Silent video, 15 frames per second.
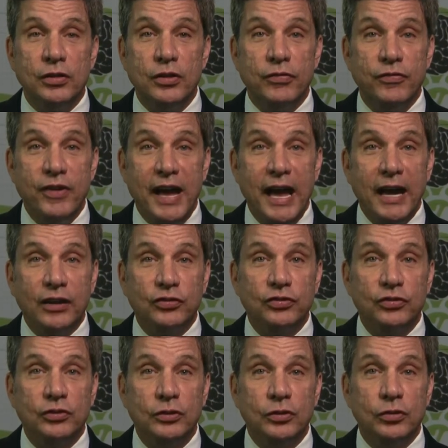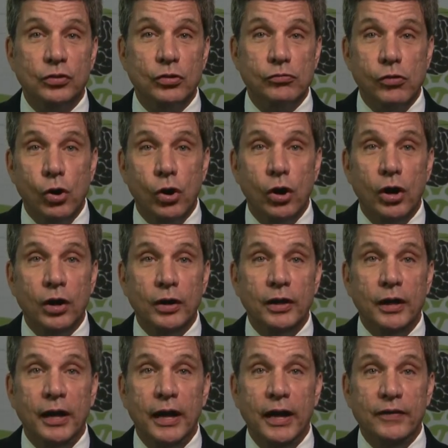the facts, the law,
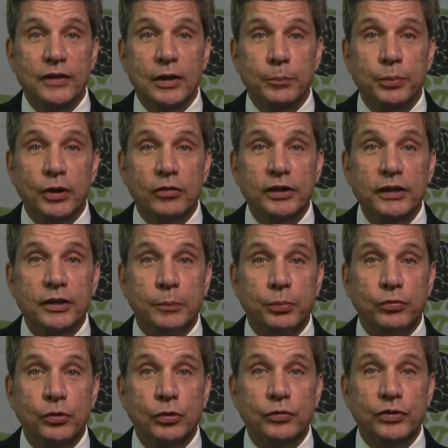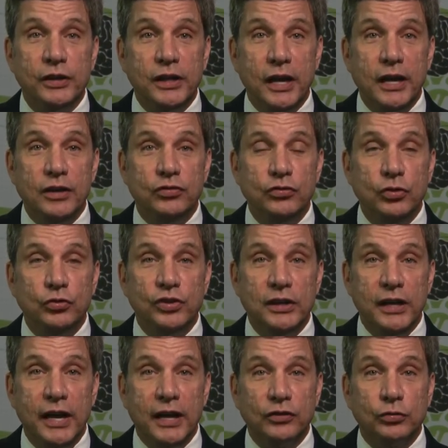and the ability to prove the case
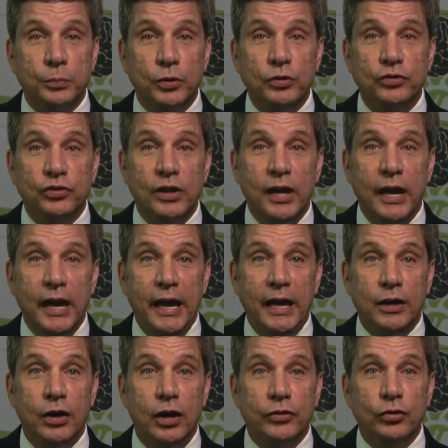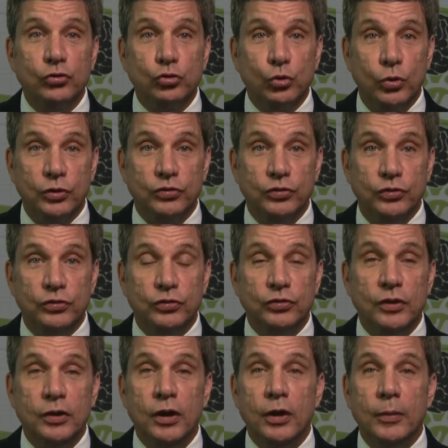using experts and other sources
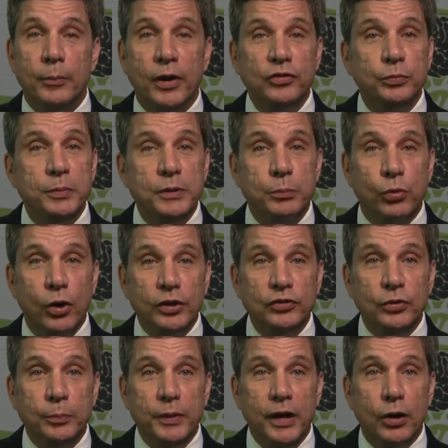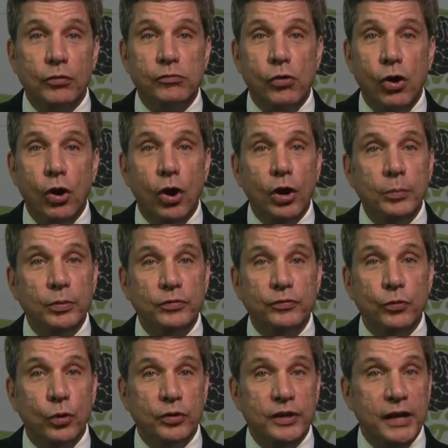must be brought to bear long
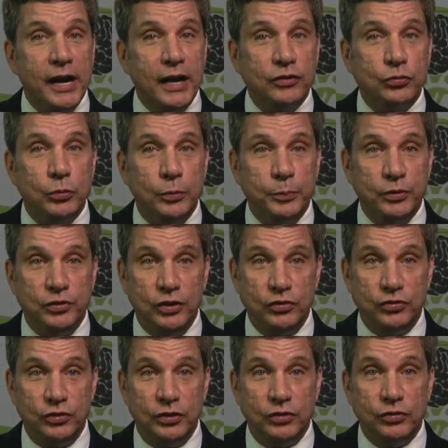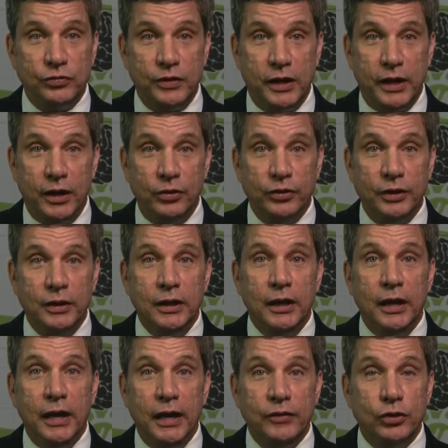before the actual petition is filed
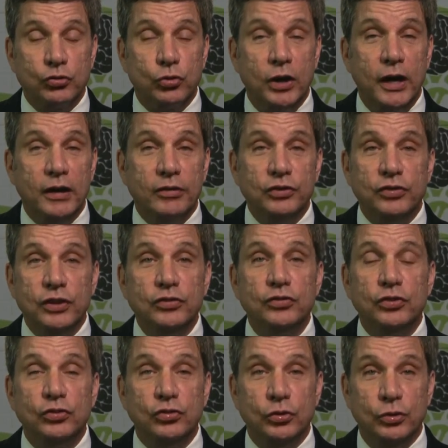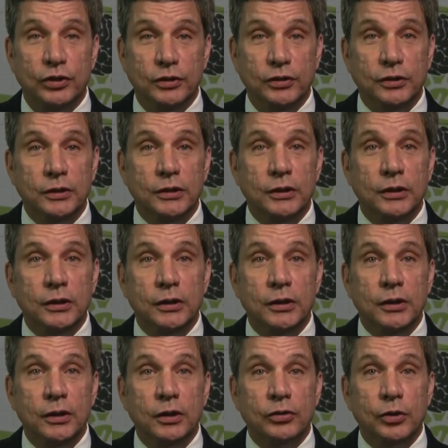and the trial is instituted.
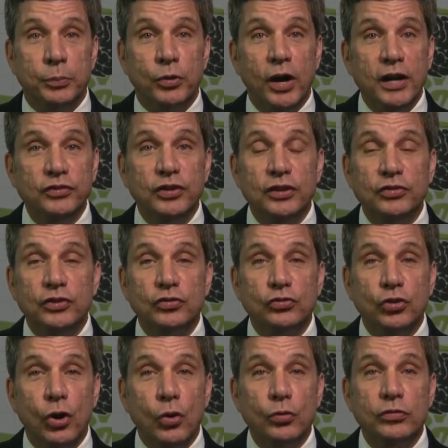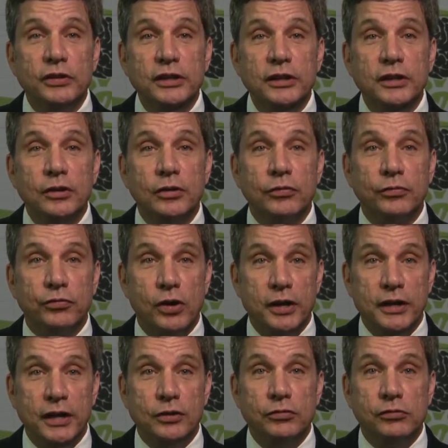The process is totally
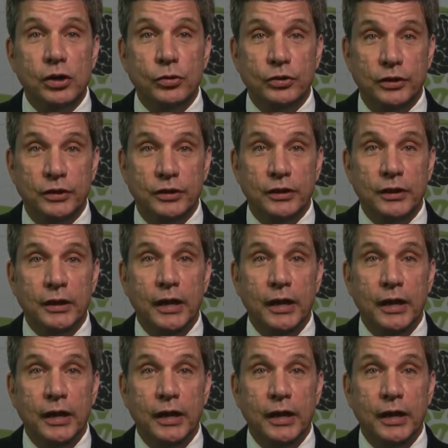front-end loaded,